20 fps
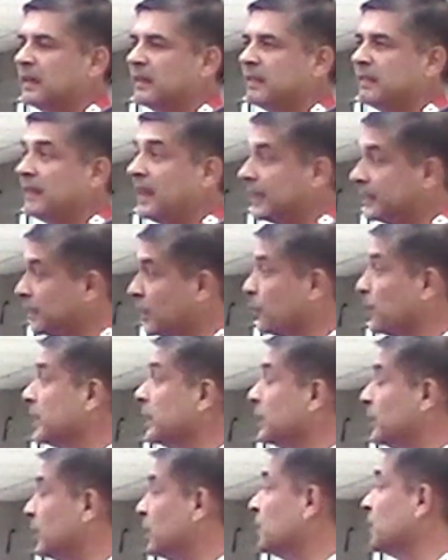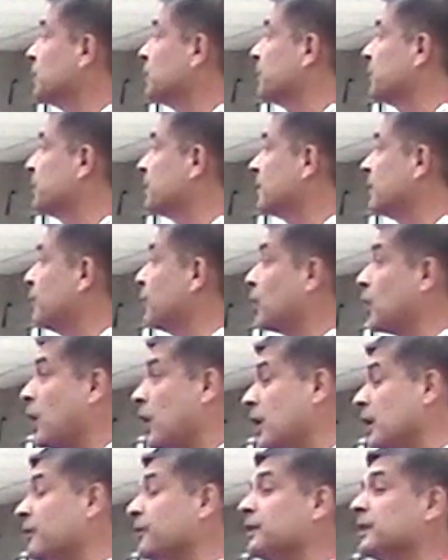The other one, though, for
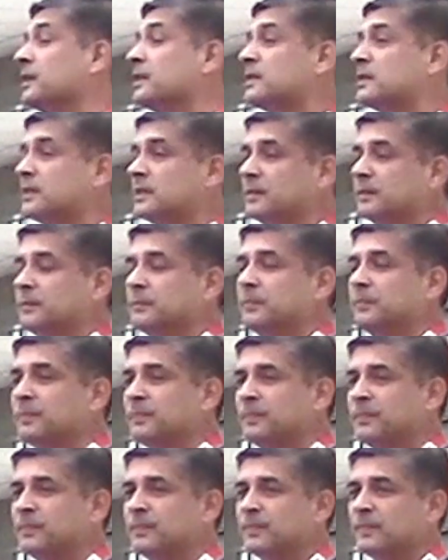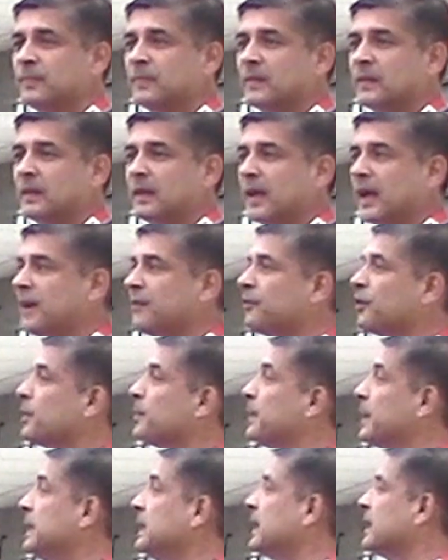all of us and for many